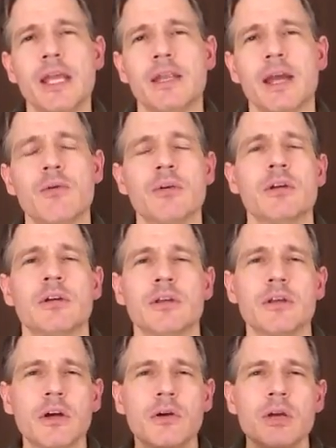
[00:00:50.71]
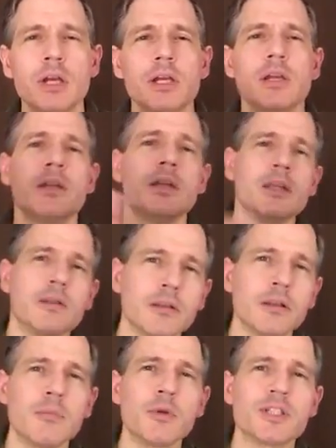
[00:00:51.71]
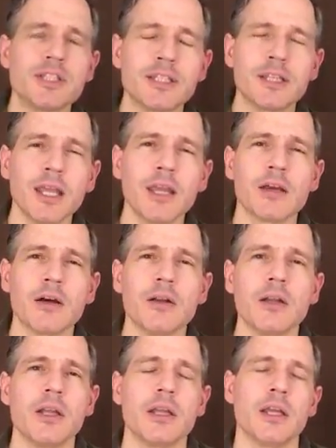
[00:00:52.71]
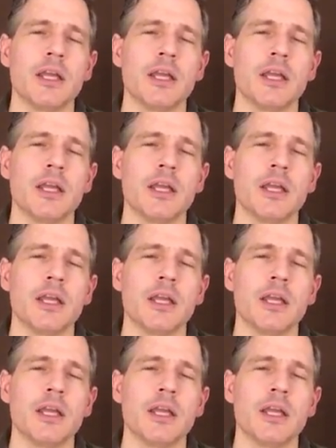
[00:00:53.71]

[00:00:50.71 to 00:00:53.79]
Now we're going to go in a little more detail